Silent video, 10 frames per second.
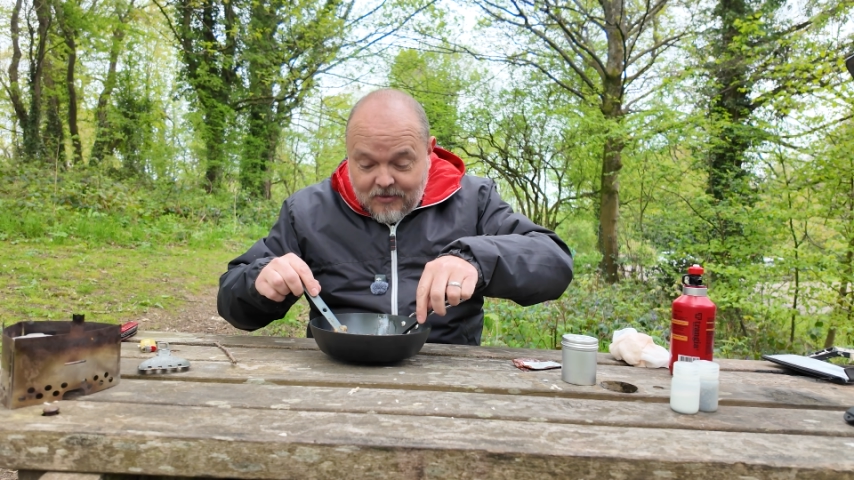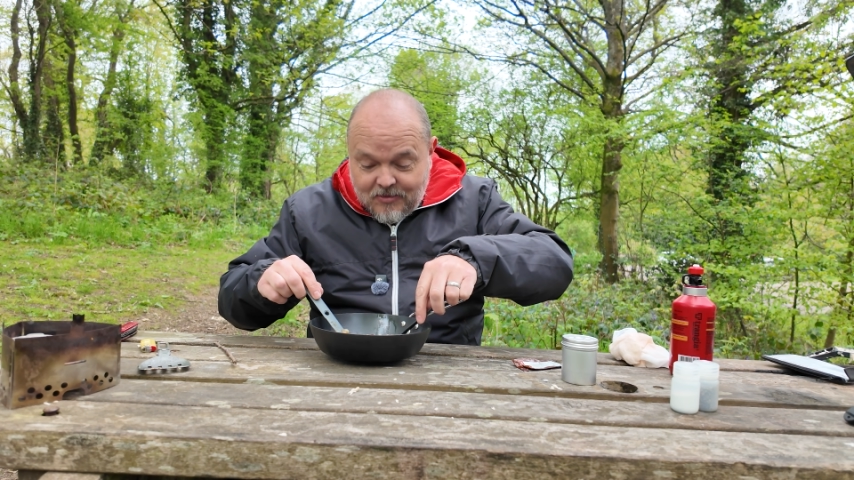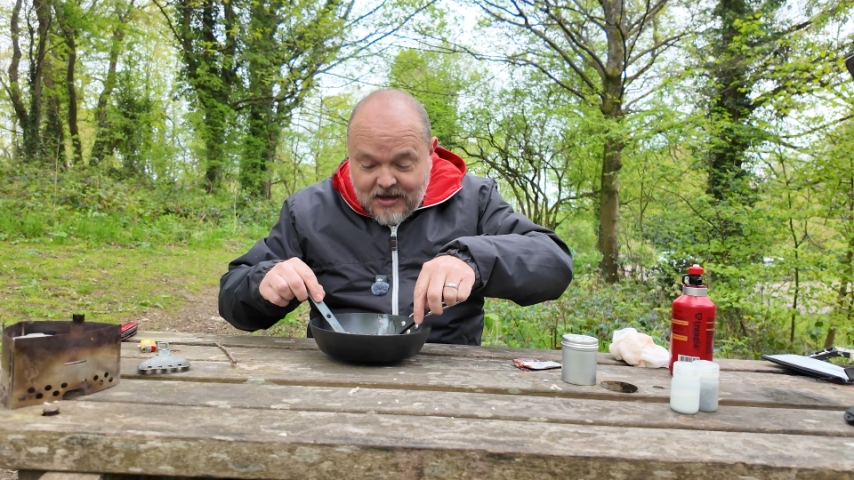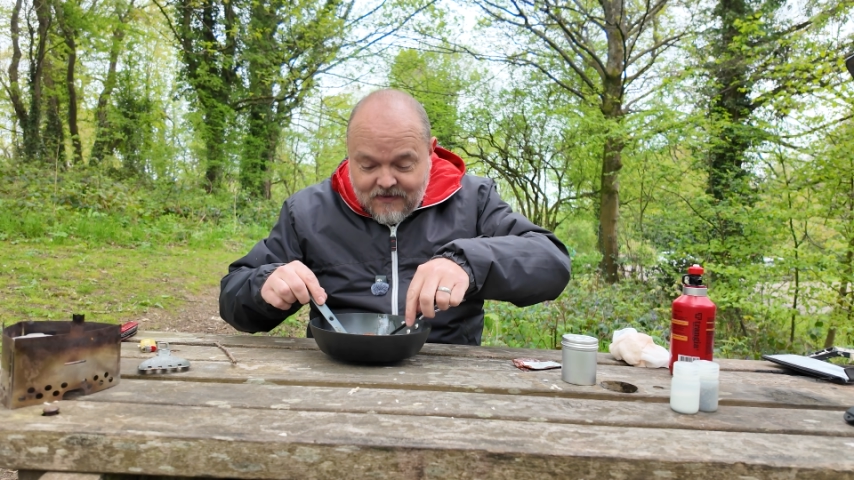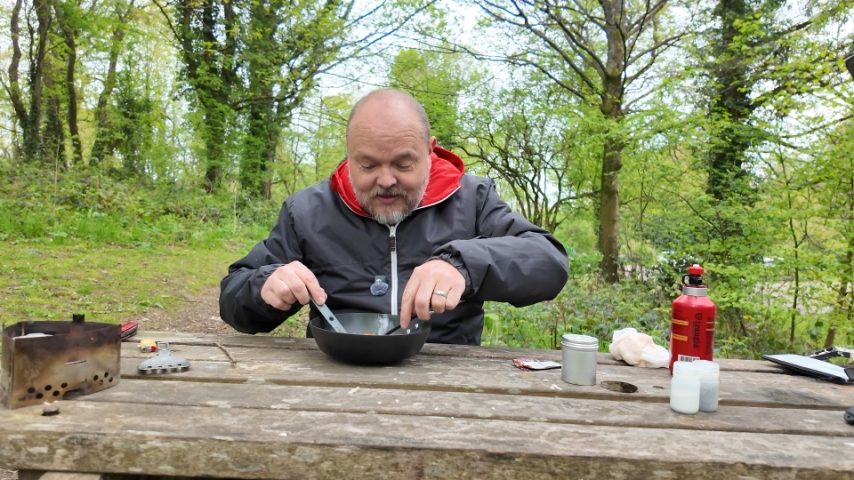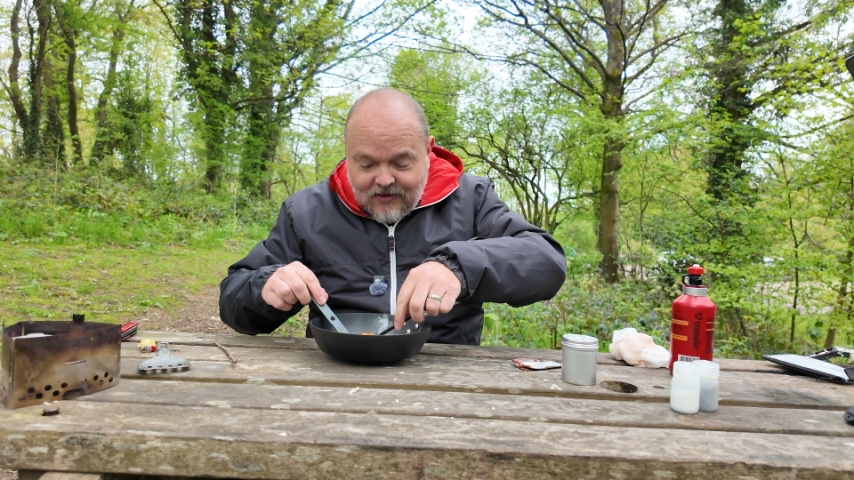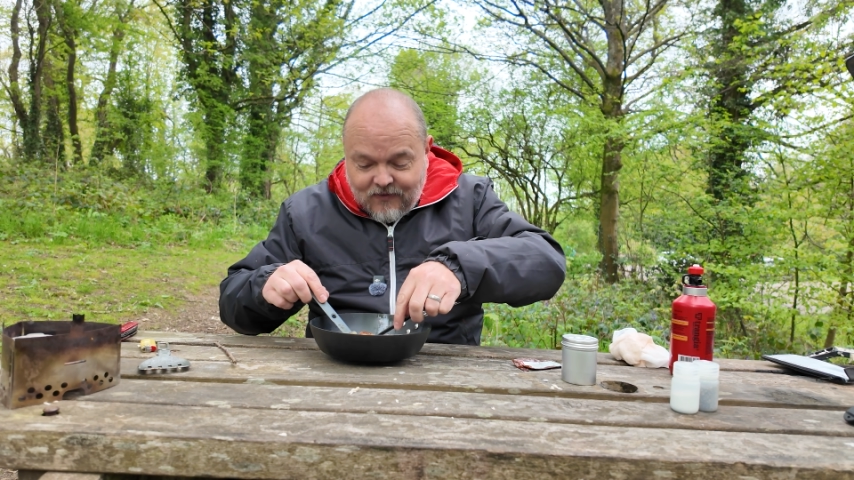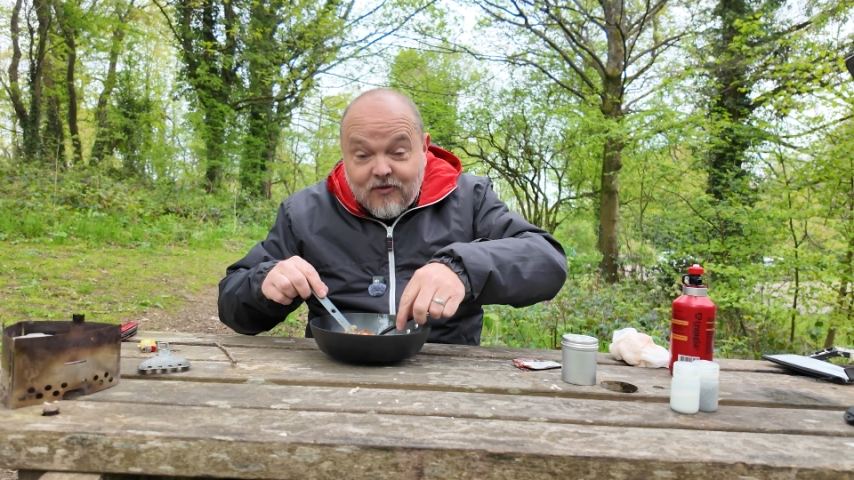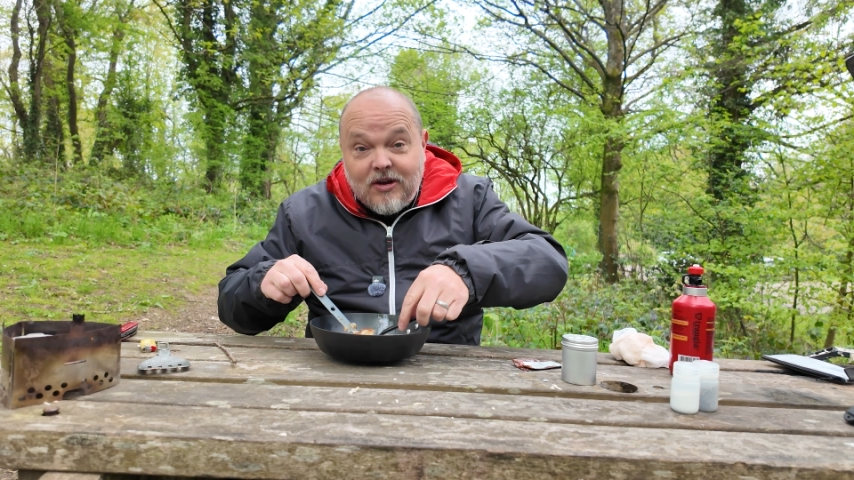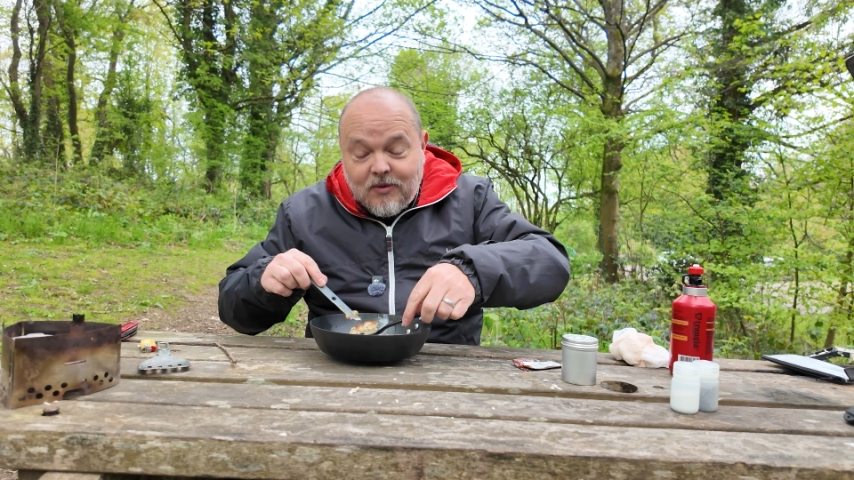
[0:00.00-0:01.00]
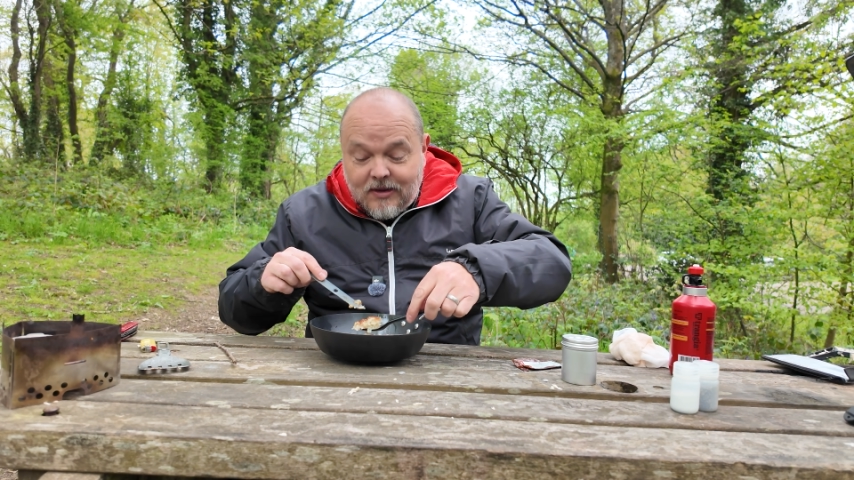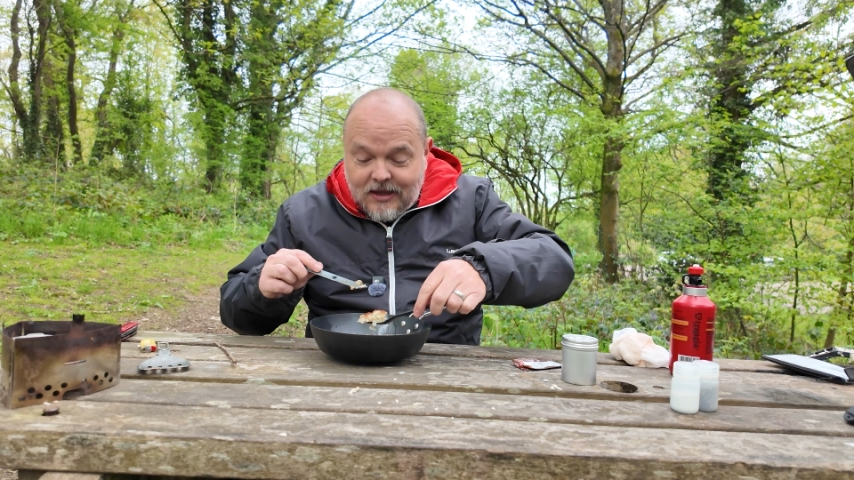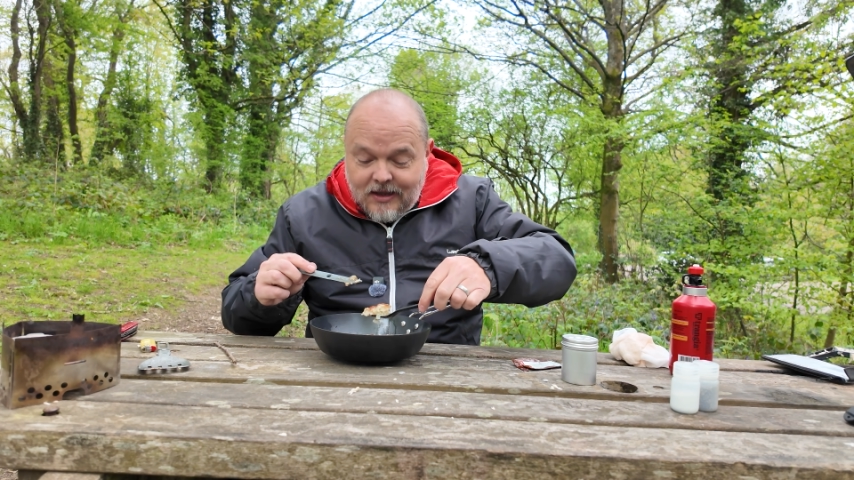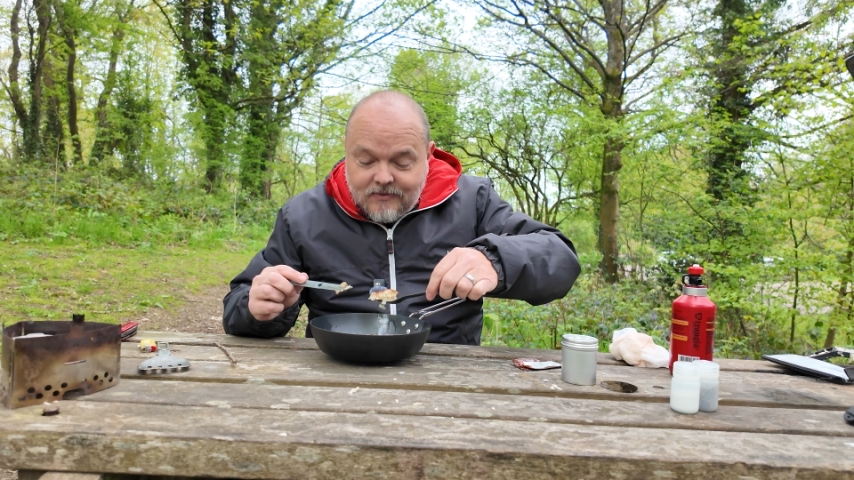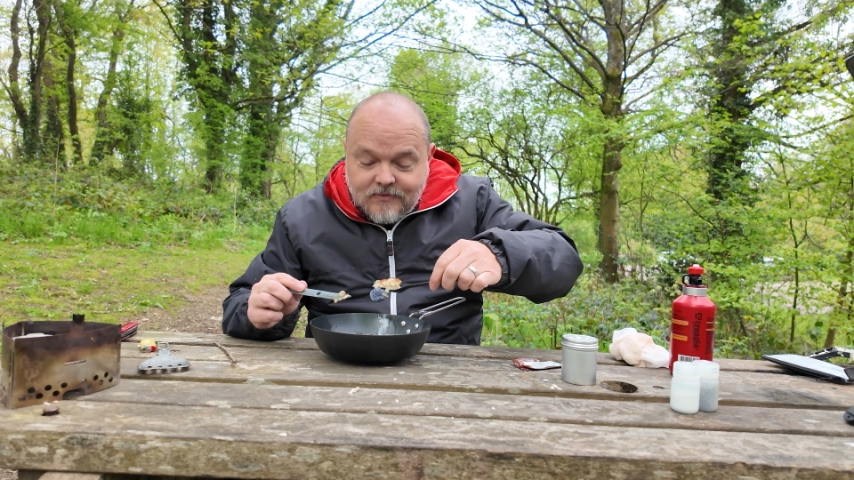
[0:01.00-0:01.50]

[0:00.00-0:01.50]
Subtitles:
going to be having this frequently.